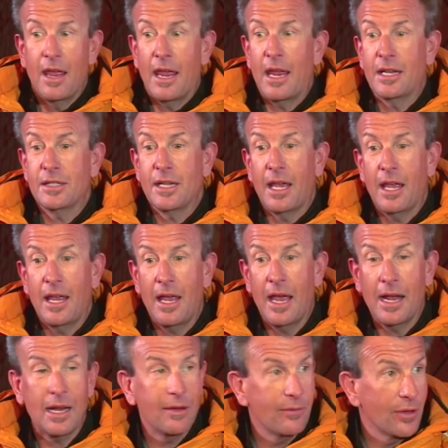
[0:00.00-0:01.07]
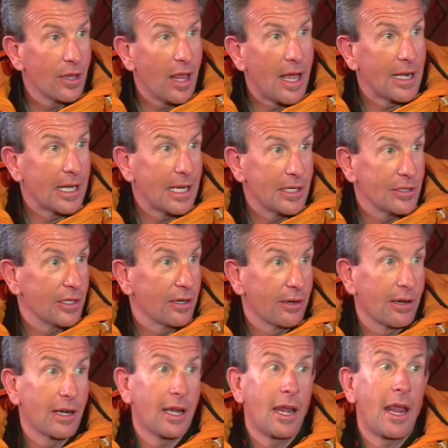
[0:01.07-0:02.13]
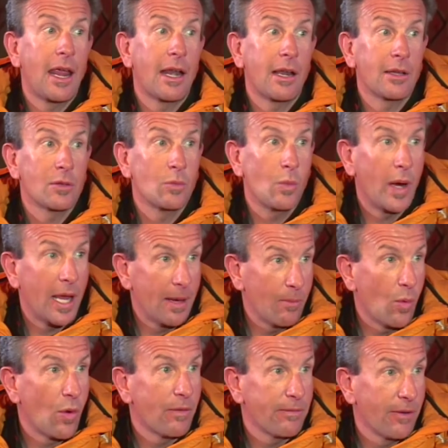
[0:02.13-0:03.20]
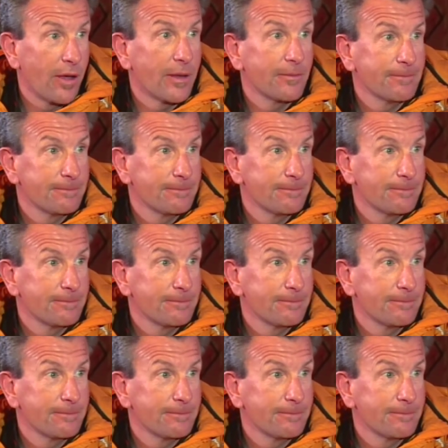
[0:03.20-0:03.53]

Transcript: It's a heck of a lot easier and it's way more fun.